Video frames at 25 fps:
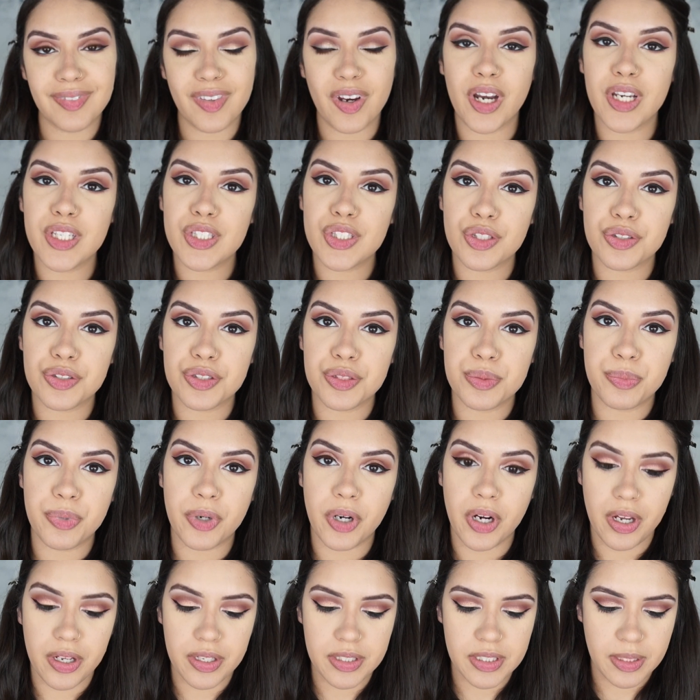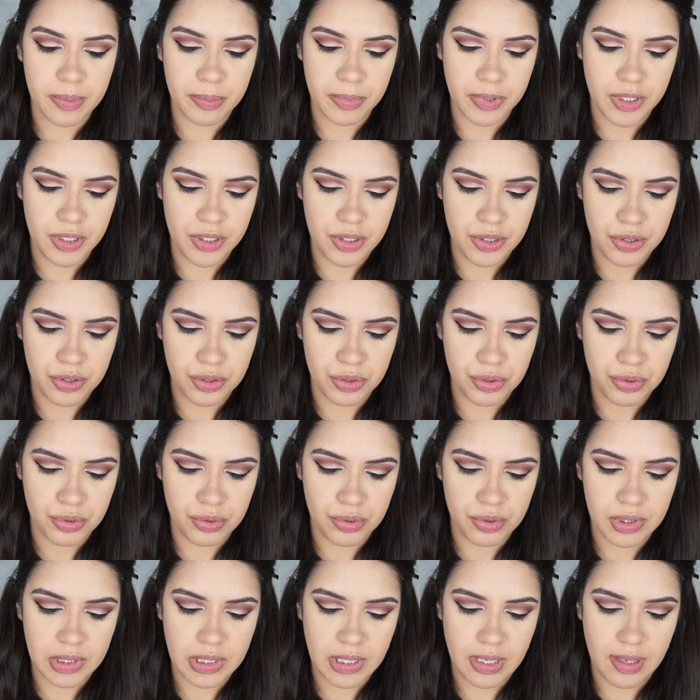Alright, so to bronze, I'm going to
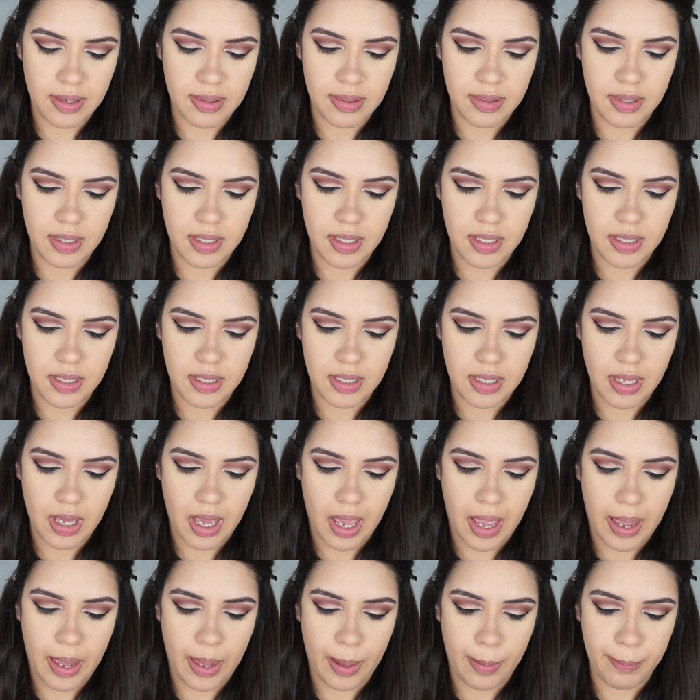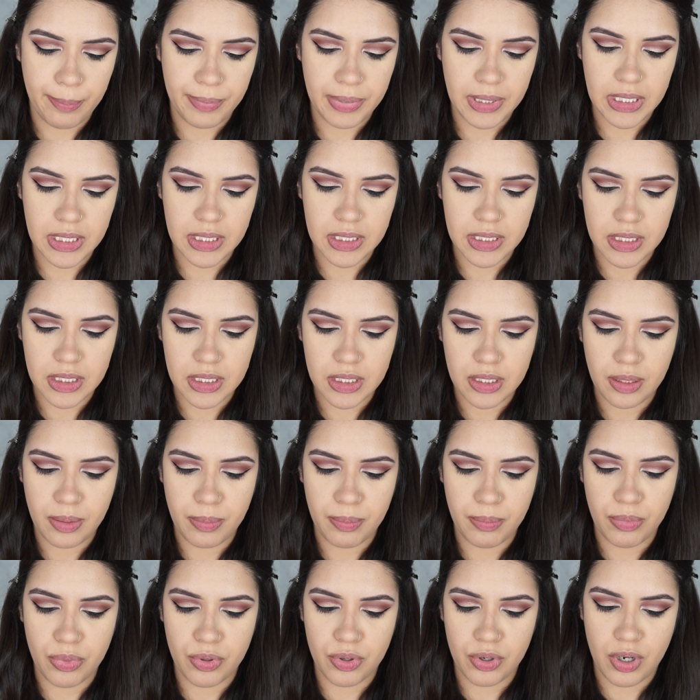use the Ambient
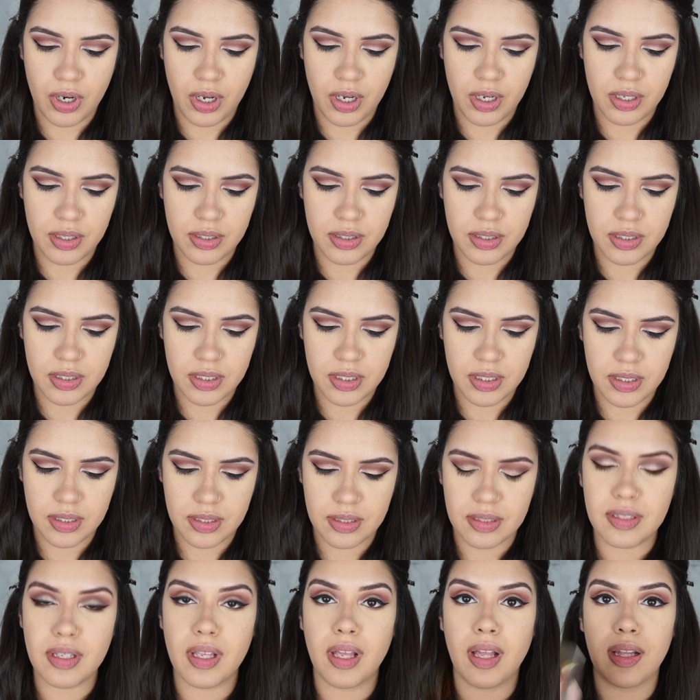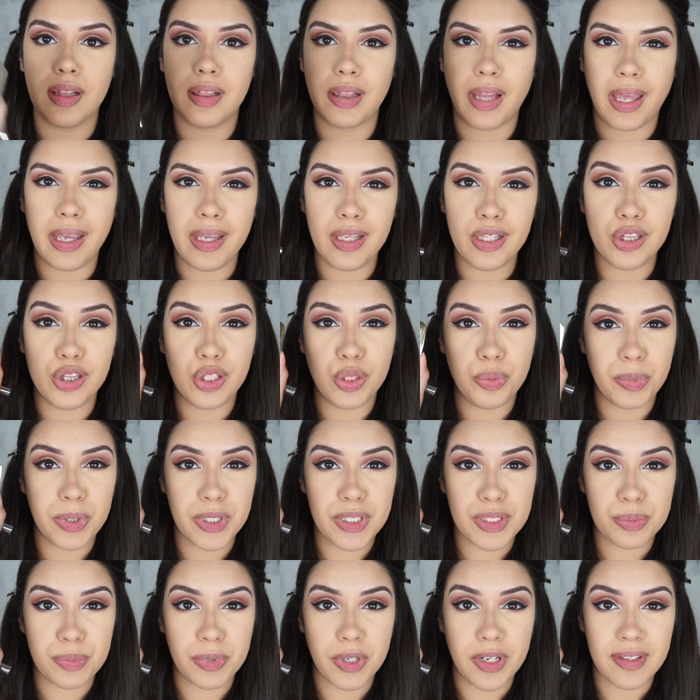Bronze Light,
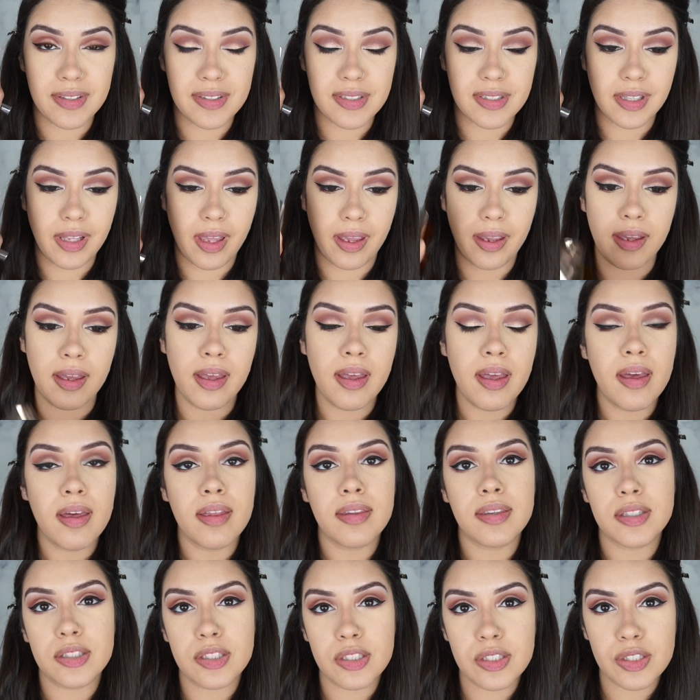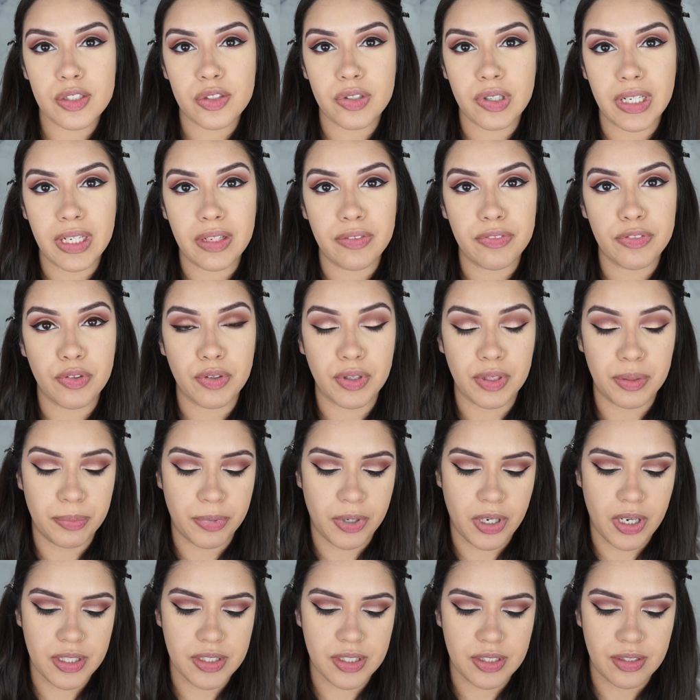Luminous Bronze Light. This is great if you want a
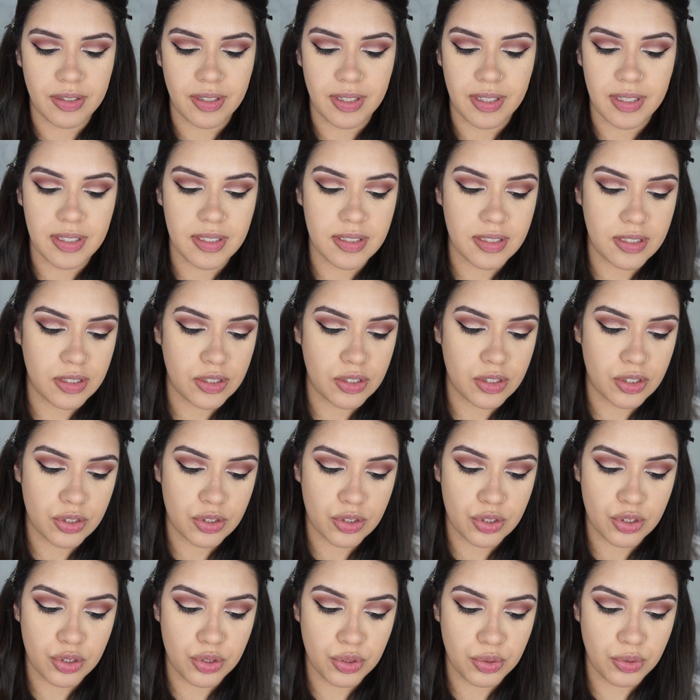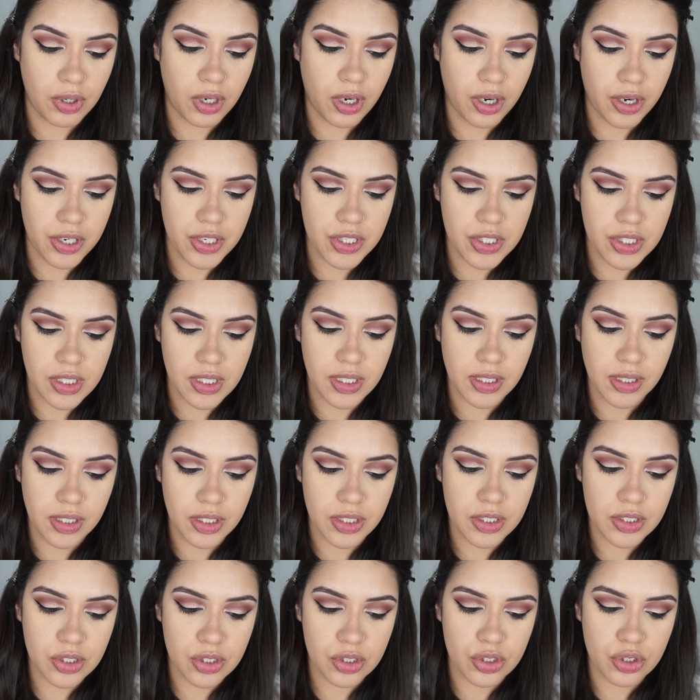bronzer that isn't too harsh. It
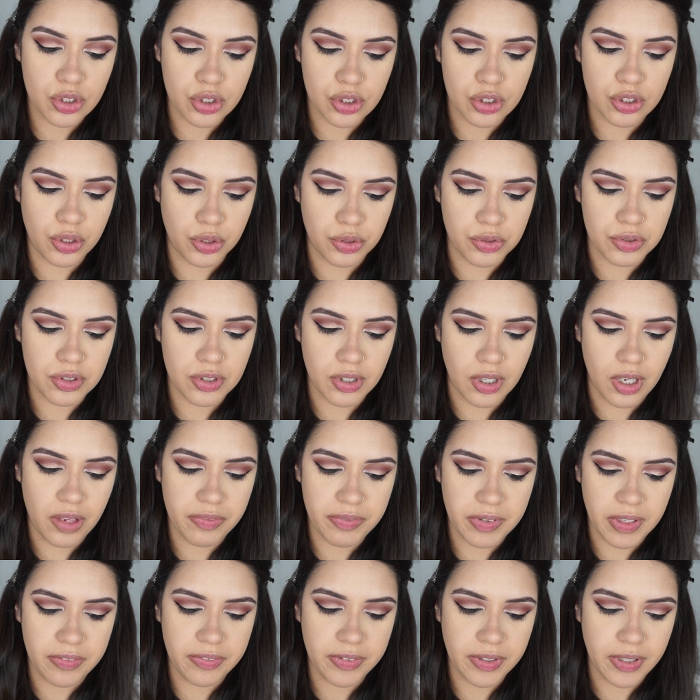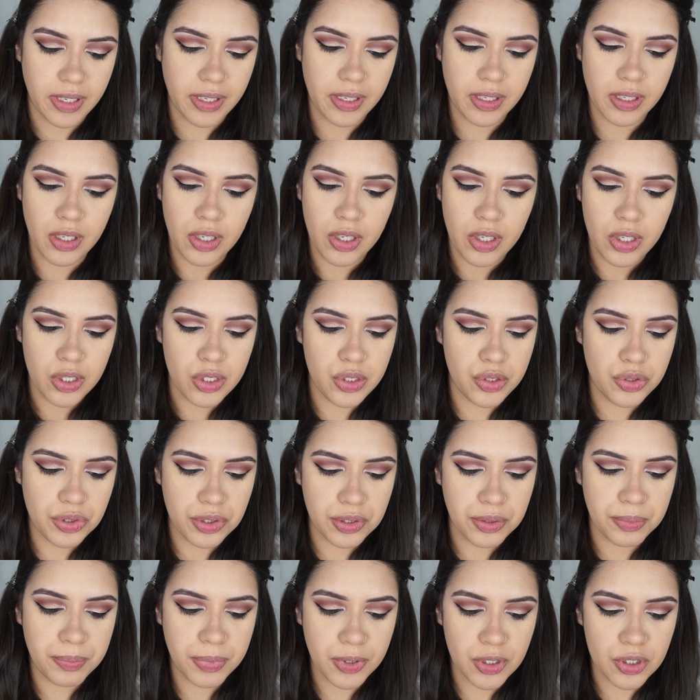looks so soft. I feel like you
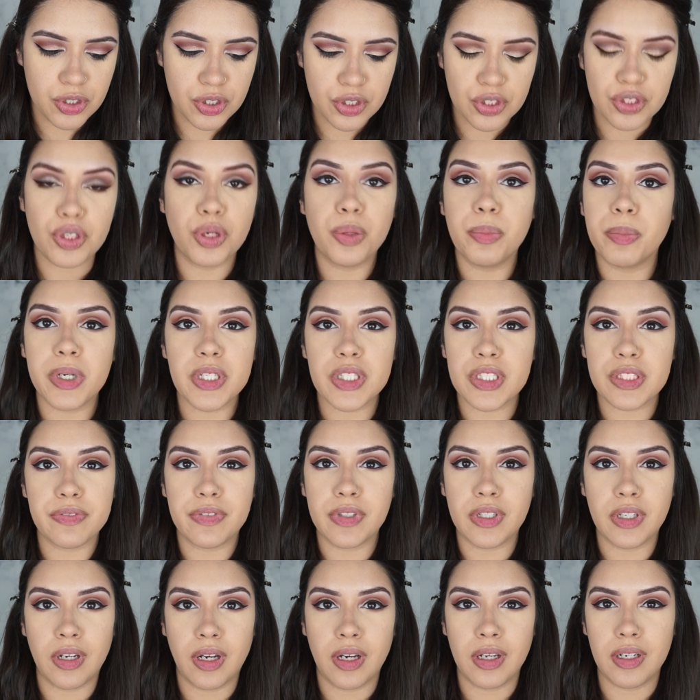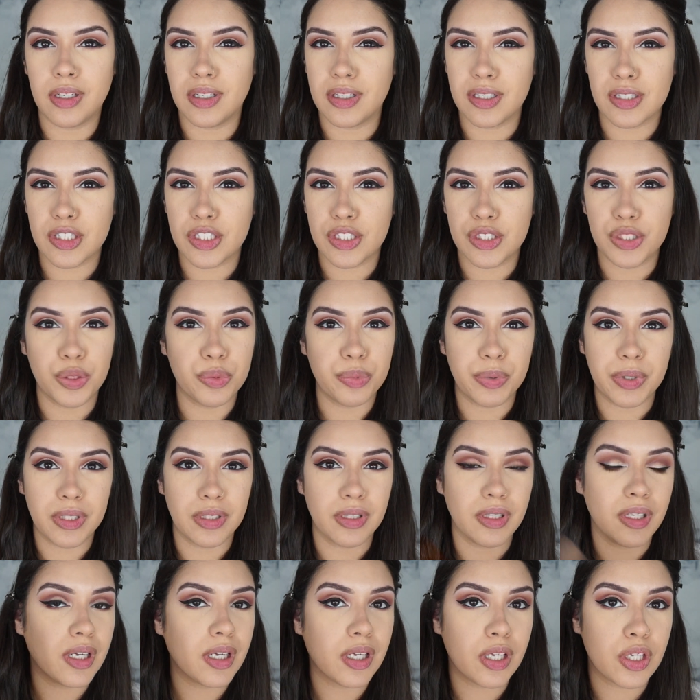can put so much of it on and it still
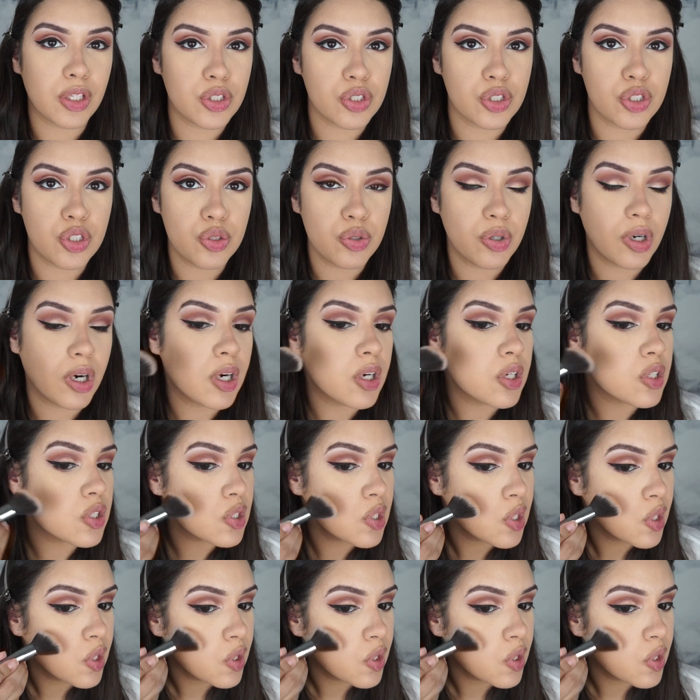wouldn't look too harsh,